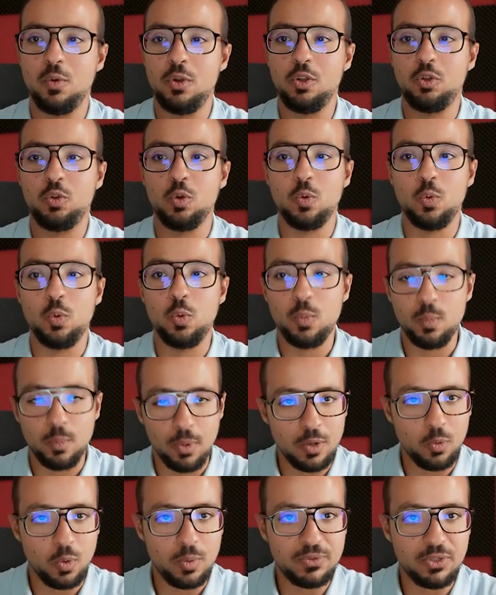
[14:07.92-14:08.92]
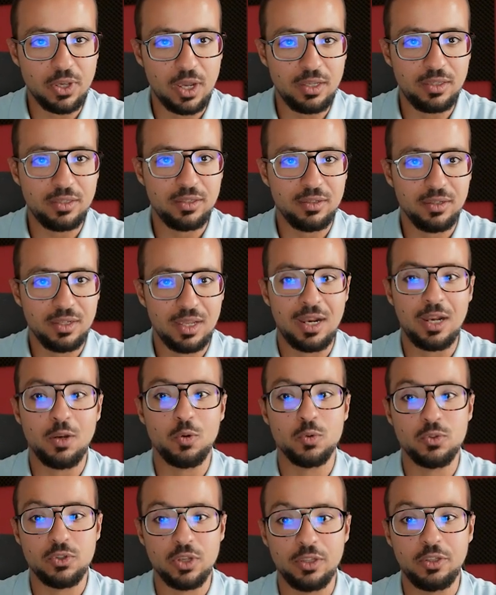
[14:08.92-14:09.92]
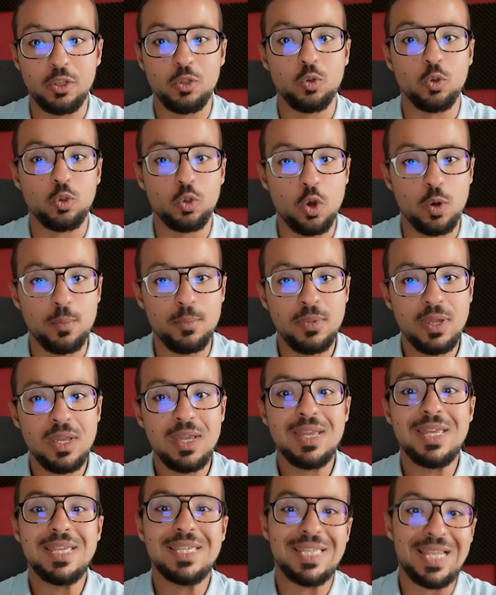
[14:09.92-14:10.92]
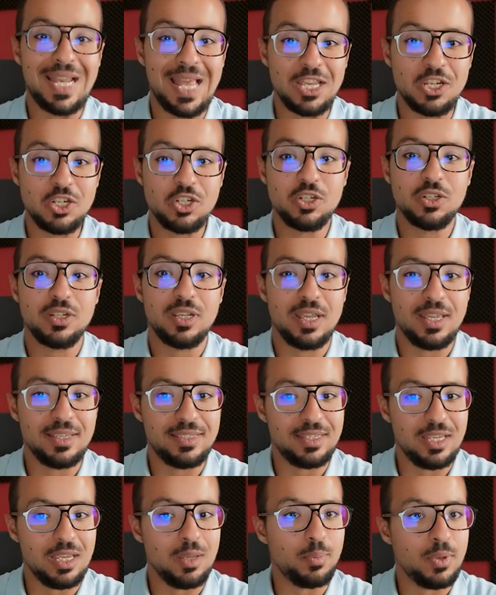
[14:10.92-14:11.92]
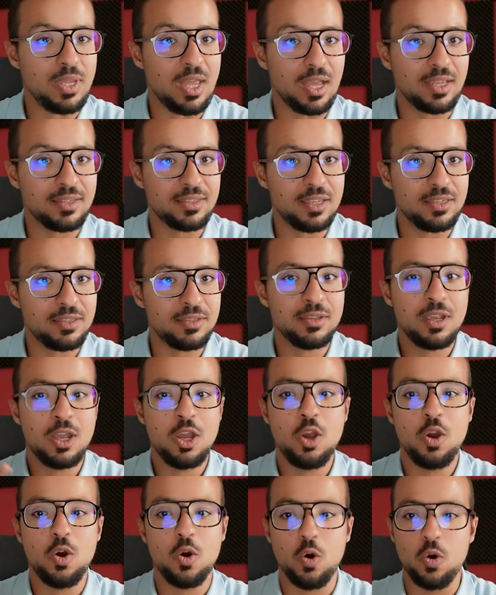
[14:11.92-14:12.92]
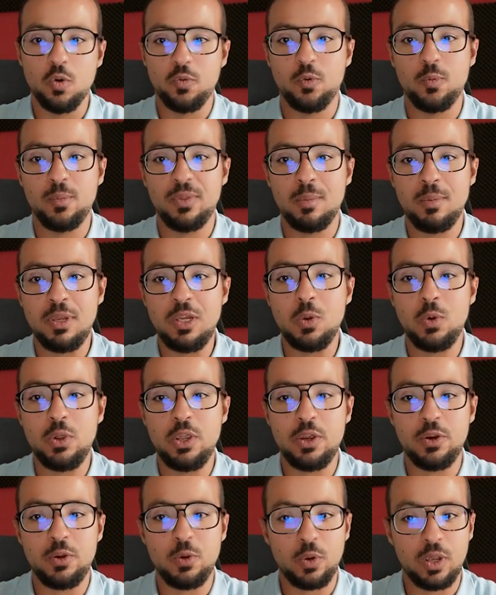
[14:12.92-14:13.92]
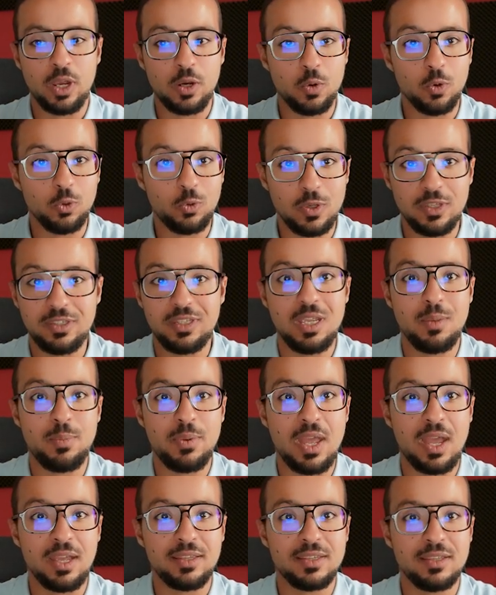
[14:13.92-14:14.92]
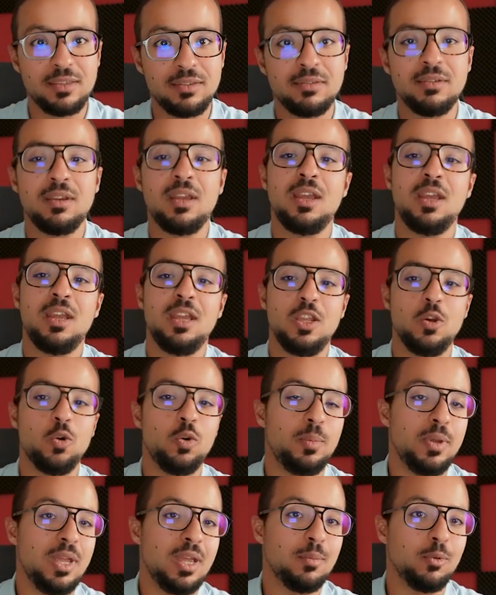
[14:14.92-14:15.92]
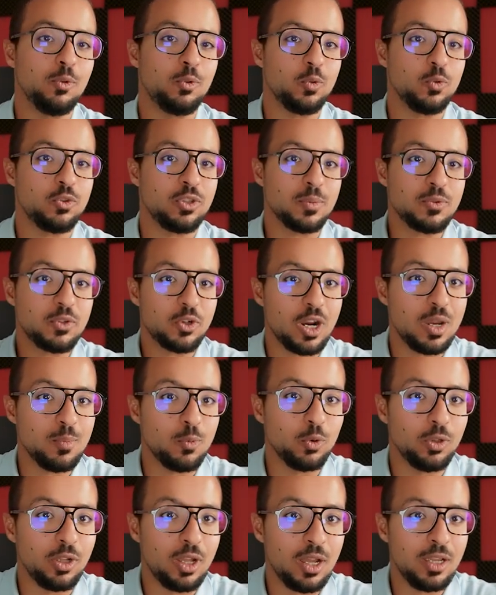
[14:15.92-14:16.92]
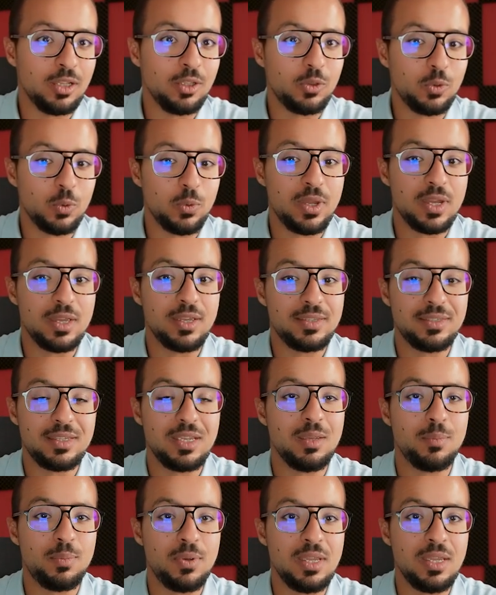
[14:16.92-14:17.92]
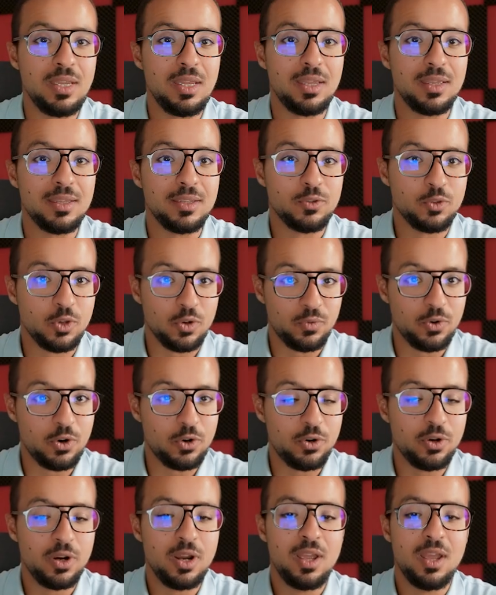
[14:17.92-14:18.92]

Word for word: going to my website, galalconsulting.com slash SAP access, or from the menu here, you can go to SAP access you will be able to subscribe online to the SAP server